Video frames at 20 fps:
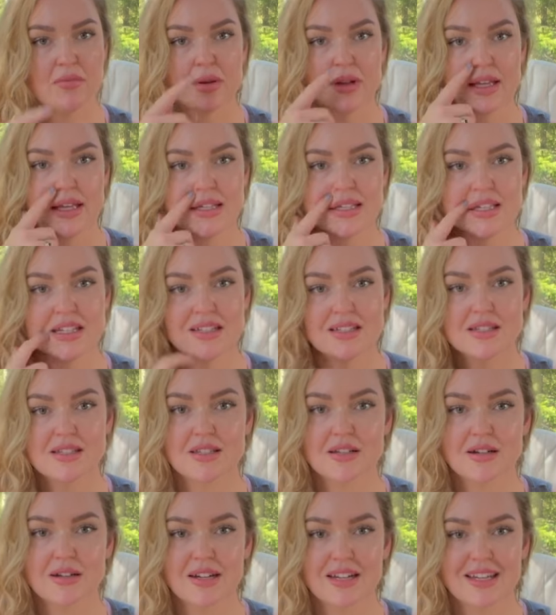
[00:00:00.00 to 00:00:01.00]
please
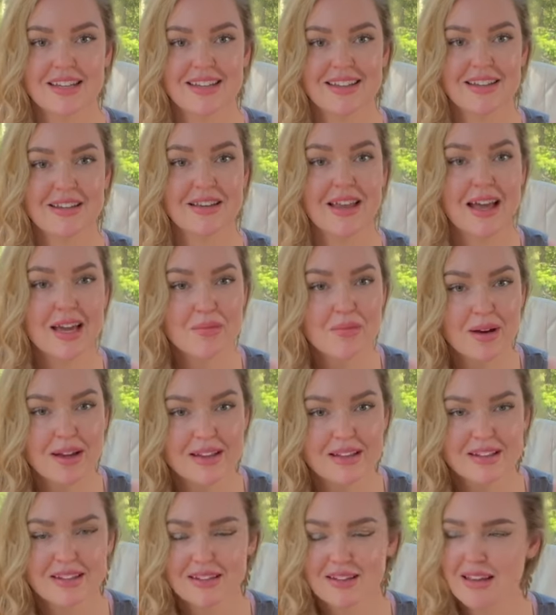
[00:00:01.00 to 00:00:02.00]
consider hitting the like
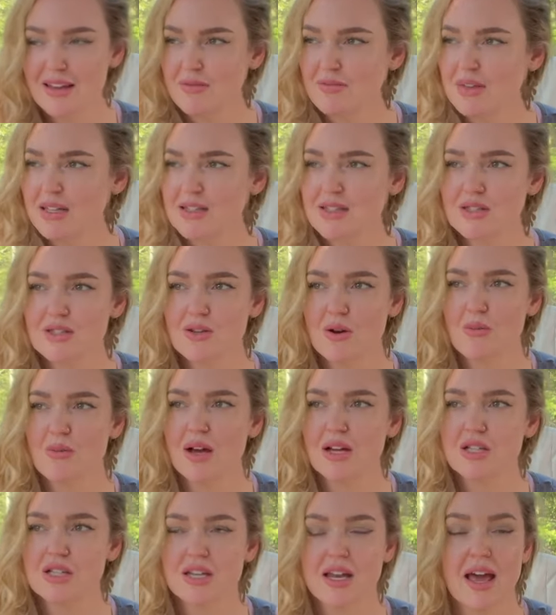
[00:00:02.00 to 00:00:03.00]
button. It means so
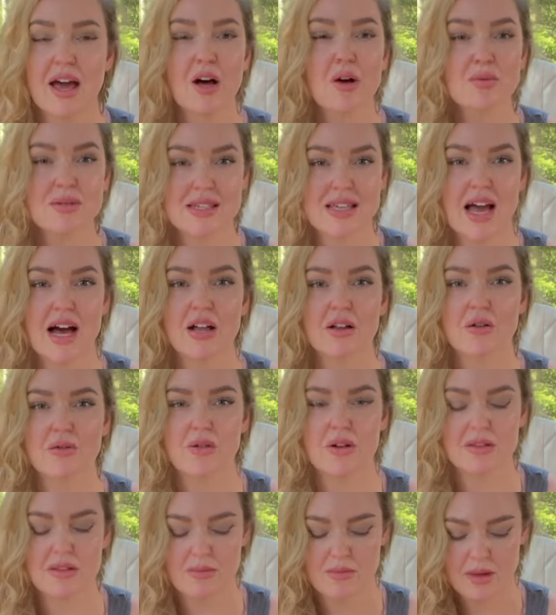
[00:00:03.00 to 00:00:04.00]
much and it helps the
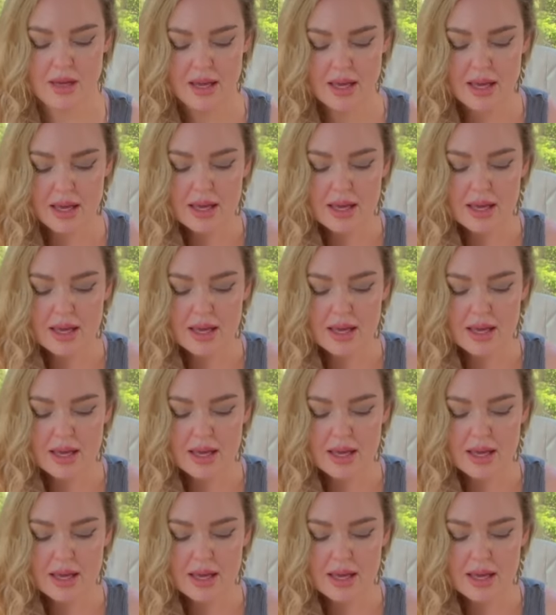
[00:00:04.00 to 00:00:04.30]
algorithm.